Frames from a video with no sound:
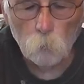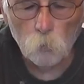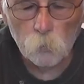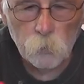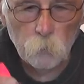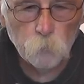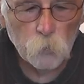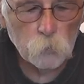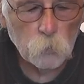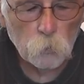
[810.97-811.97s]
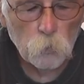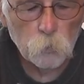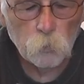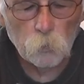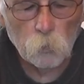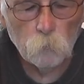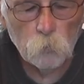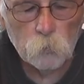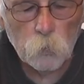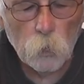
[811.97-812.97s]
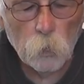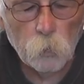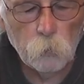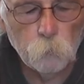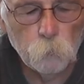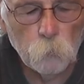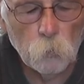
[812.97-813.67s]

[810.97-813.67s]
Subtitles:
I want to keep this thing on here. I'm going to tie